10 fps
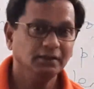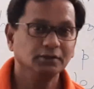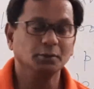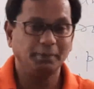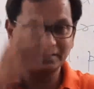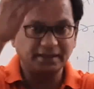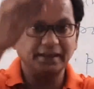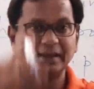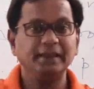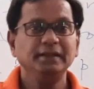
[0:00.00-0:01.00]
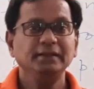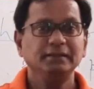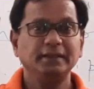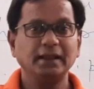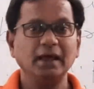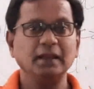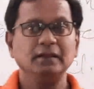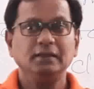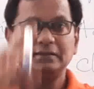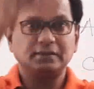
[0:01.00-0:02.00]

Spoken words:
So basically, there are